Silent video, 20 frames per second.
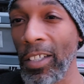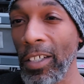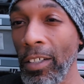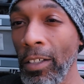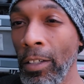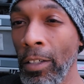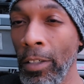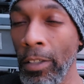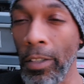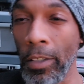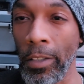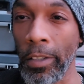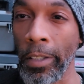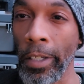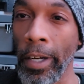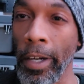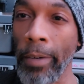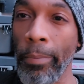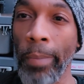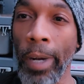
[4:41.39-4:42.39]
Good to see
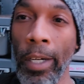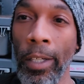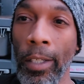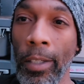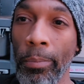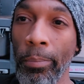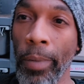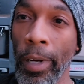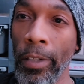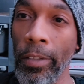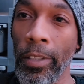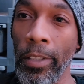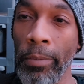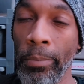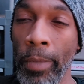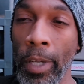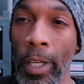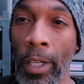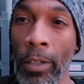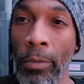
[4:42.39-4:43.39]
everybody in person,
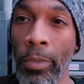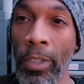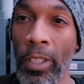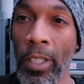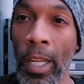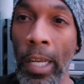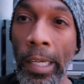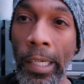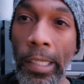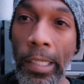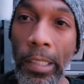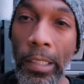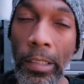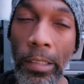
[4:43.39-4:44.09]
man. It was like,